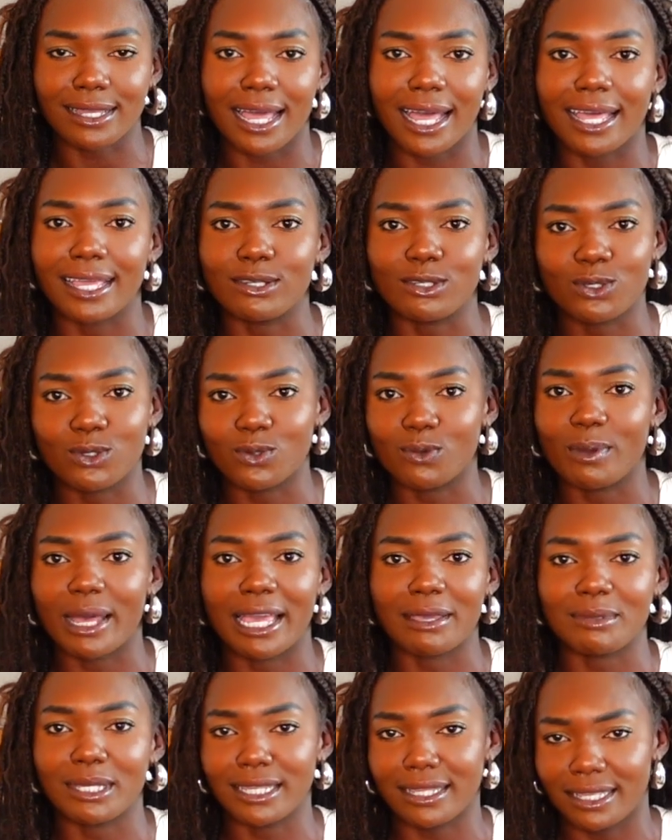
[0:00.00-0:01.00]
guys to
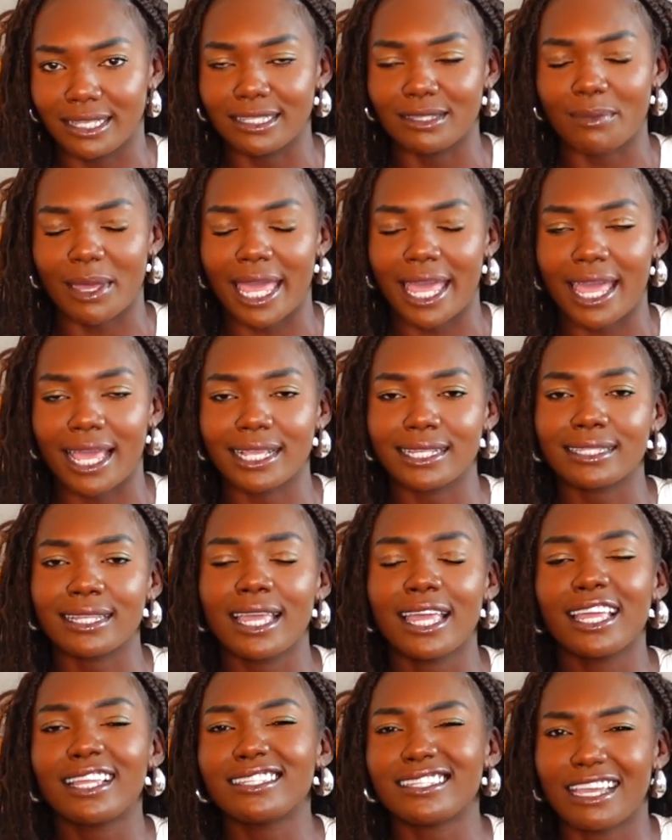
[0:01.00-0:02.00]
buy me these bags,
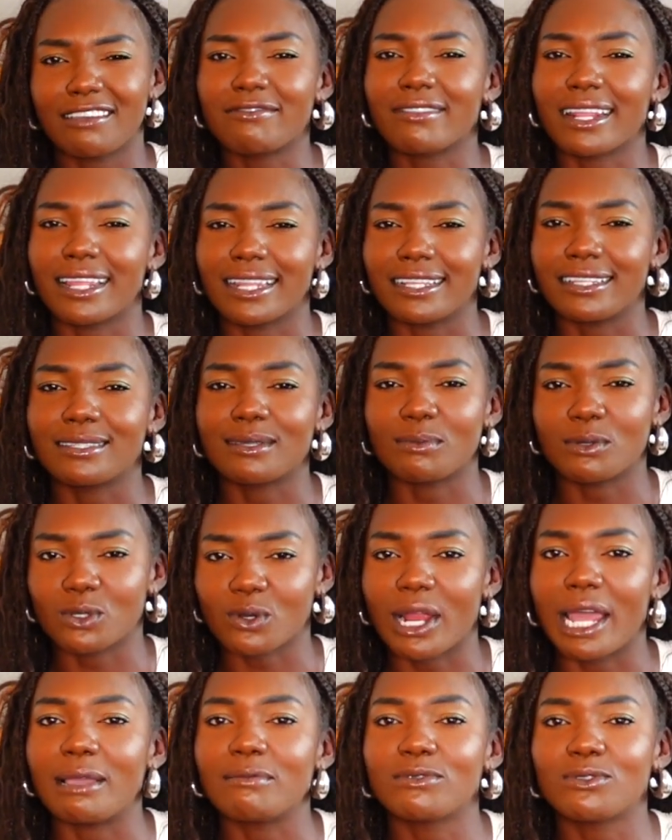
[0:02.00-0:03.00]
definitely
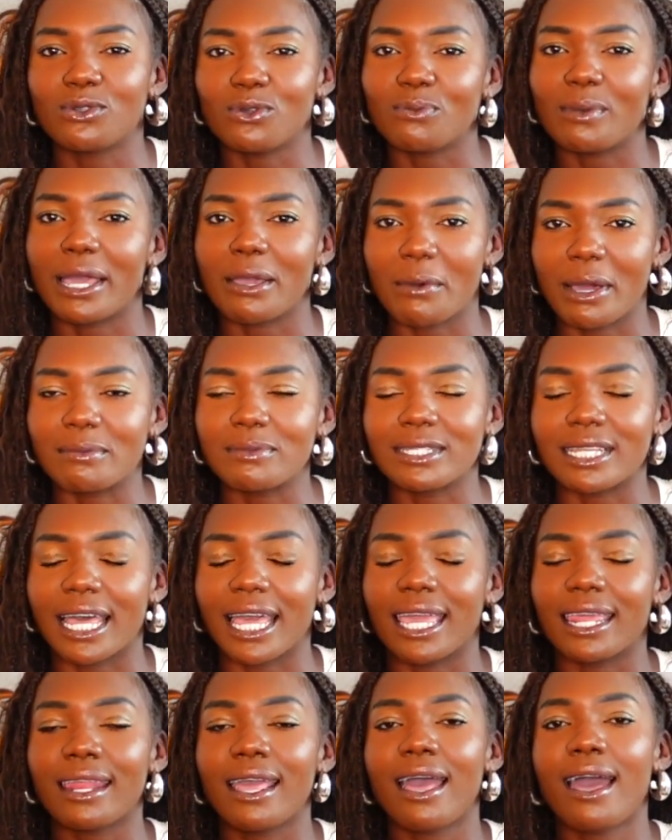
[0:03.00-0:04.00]
subscribe to my
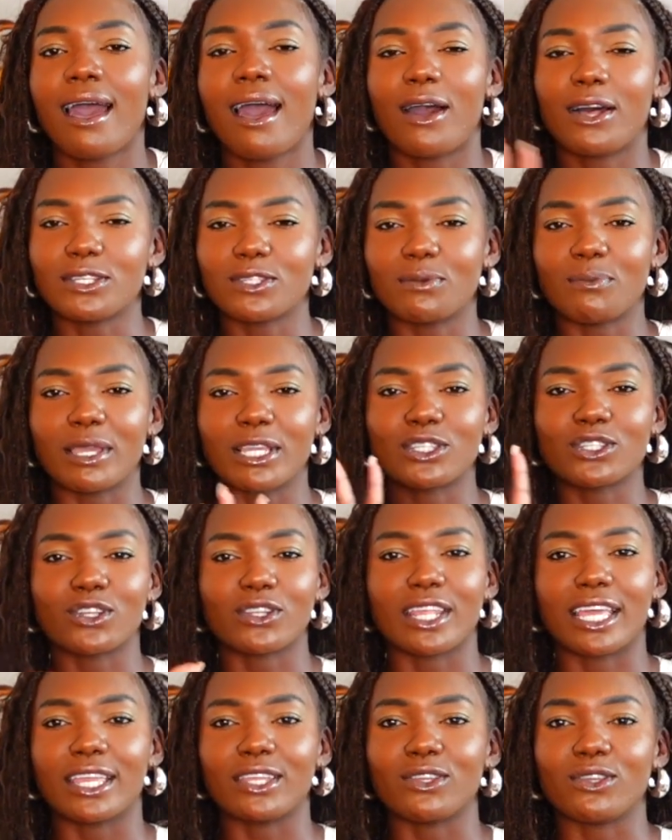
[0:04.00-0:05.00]
website. Also, make sure
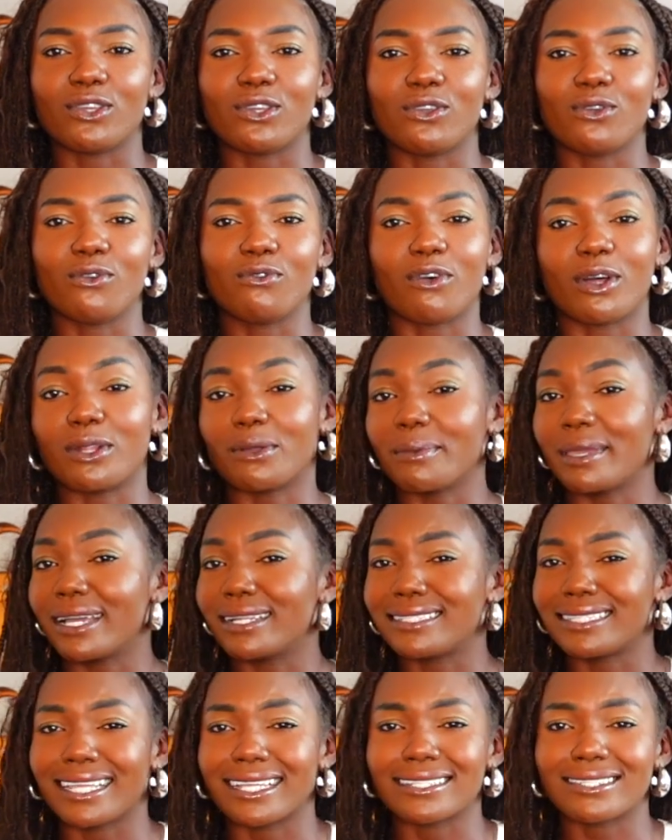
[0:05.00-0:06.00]
that you follow me
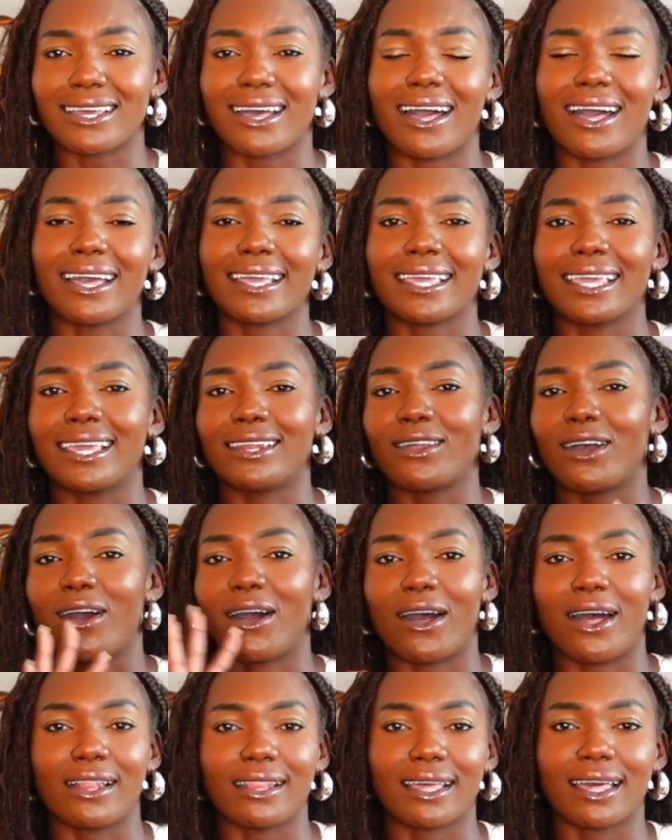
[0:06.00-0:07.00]
on TikTok and
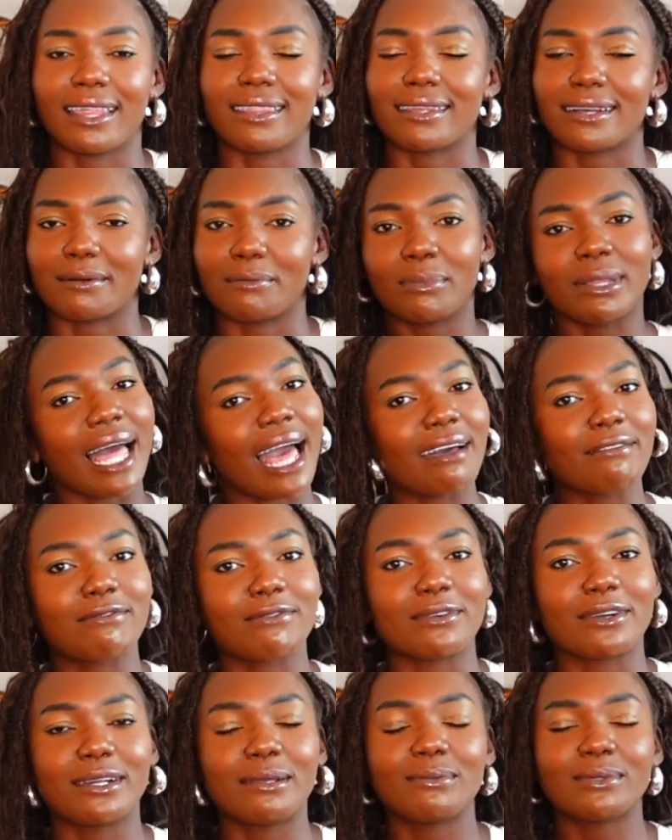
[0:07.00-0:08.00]
all other
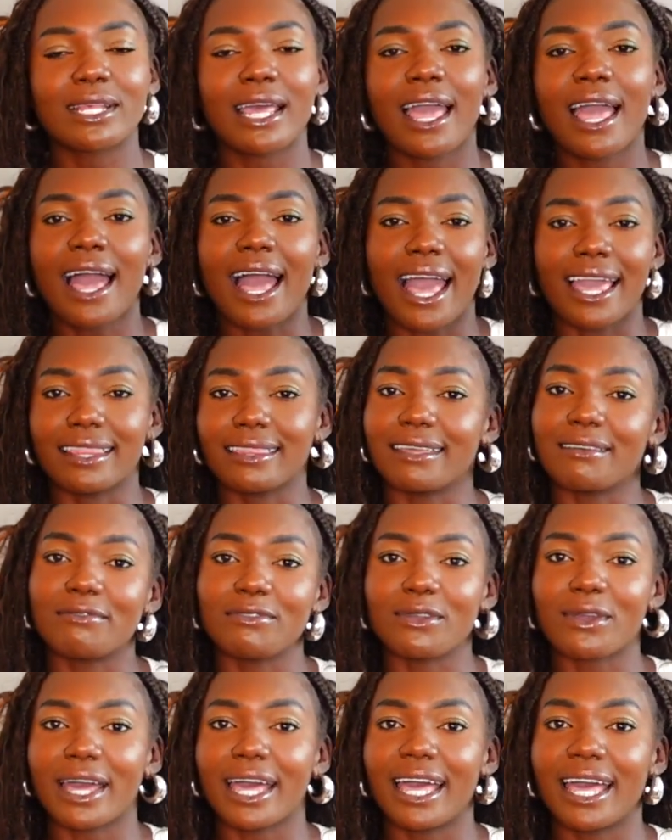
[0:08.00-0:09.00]
platforms. I love
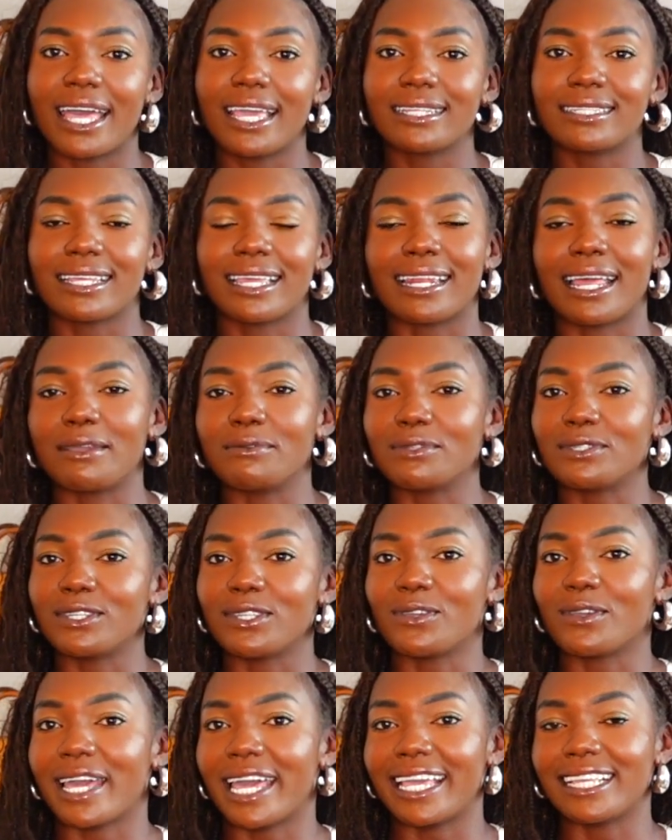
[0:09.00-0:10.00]
you guys, and I will
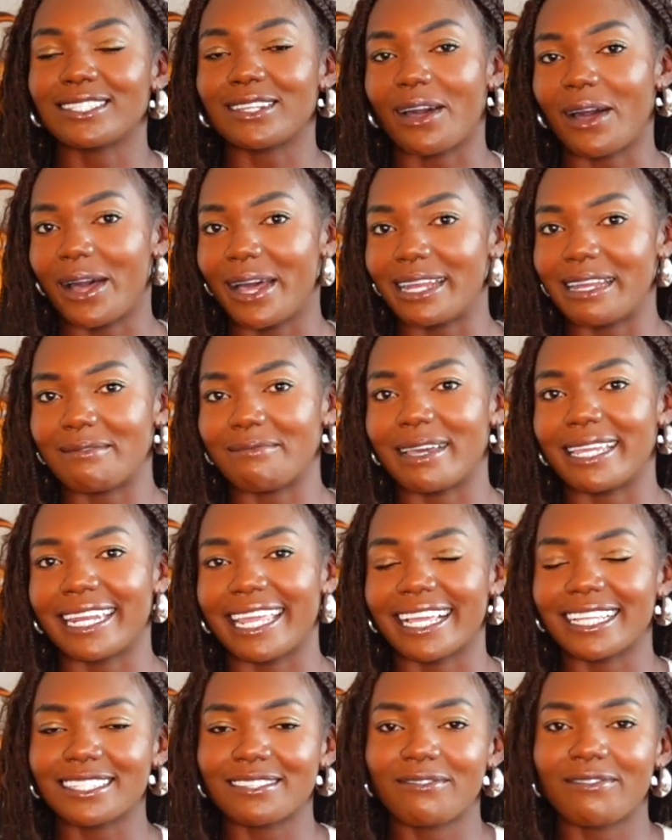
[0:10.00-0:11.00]
see you guys on my
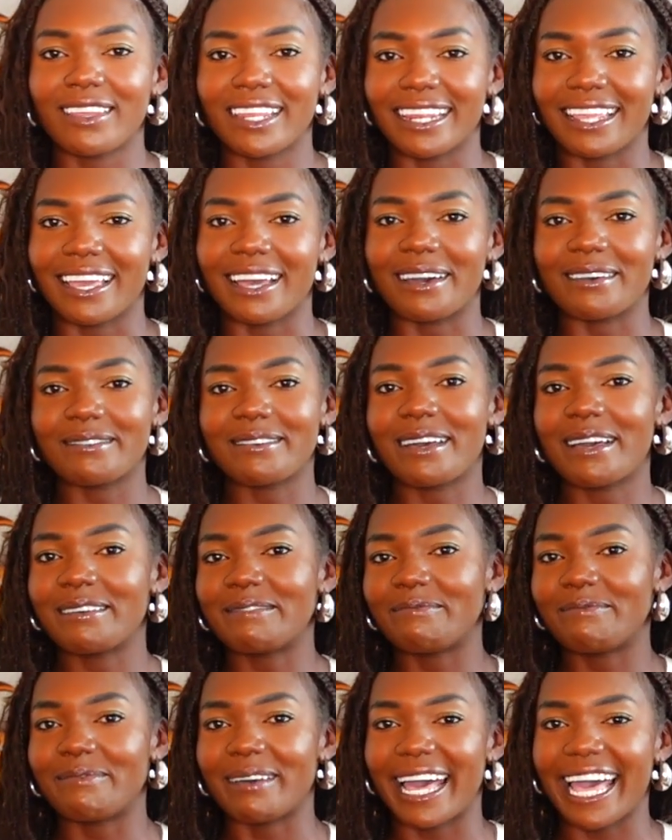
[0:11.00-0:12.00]
next video.
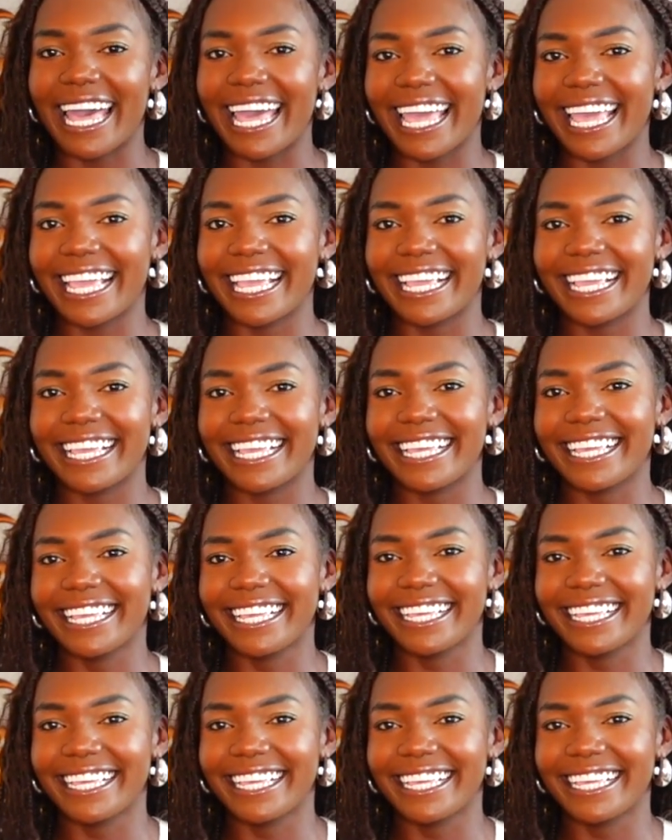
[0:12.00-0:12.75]
Bye.